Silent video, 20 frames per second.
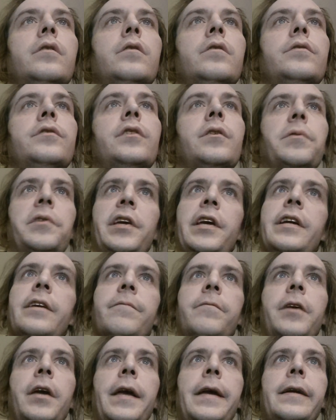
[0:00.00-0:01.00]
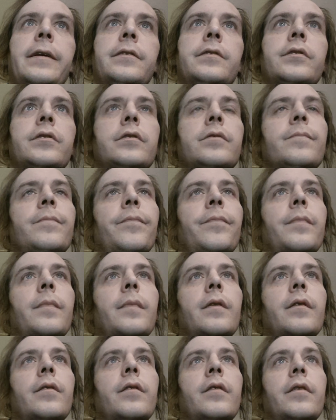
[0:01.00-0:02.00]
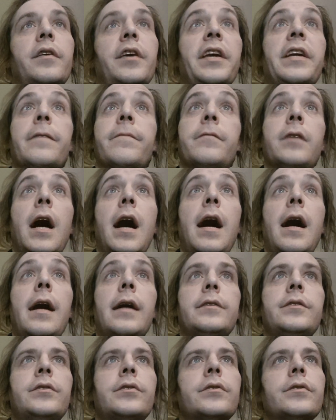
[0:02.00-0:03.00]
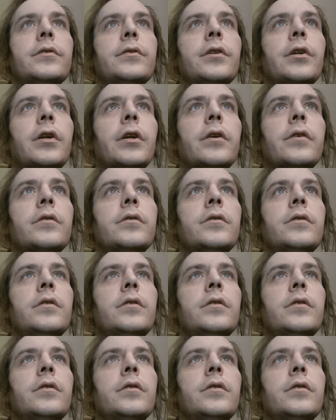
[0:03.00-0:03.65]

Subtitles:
So King of Kings, King of Gods, you know,